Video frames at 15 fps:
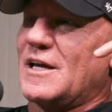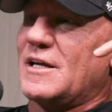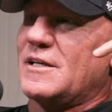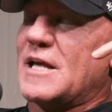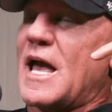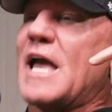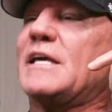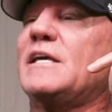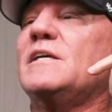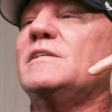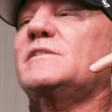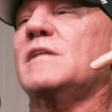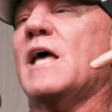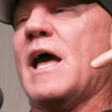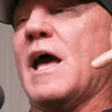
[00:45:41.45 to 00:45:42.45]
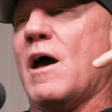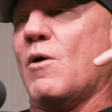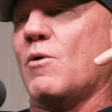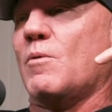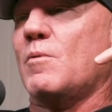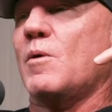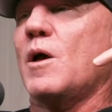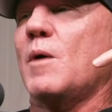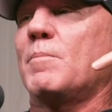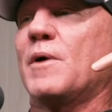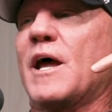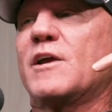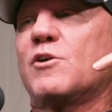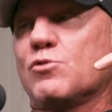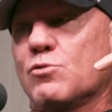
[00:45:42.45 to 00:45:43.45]
Yankees now, but
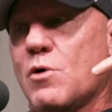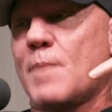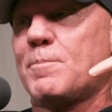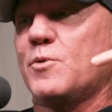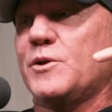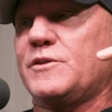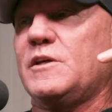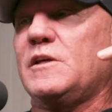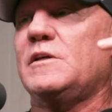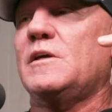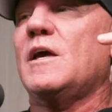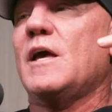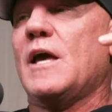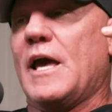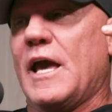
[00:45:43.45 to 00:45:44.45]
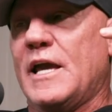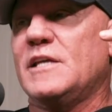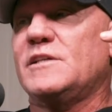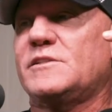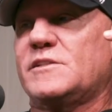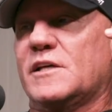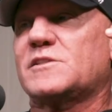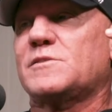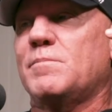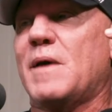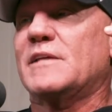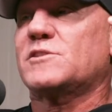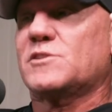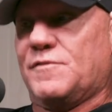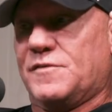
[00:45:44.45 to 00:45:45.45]
I grew up with the '86
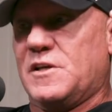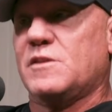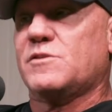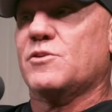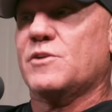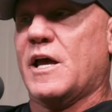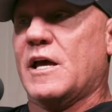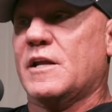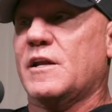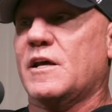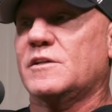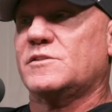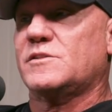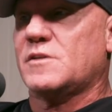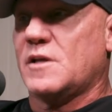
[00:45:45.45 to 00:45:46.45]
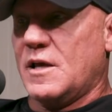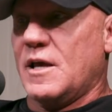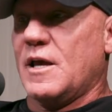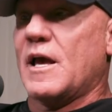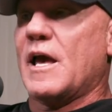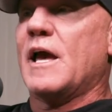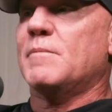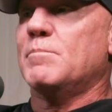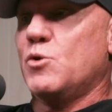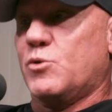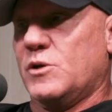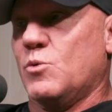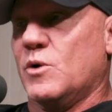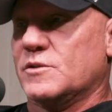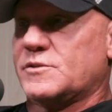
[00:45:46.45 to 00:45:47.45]
Mets of Keith Hernandez and
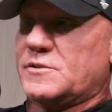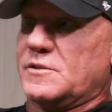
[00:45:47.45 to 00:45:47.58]
Mookie Wilson.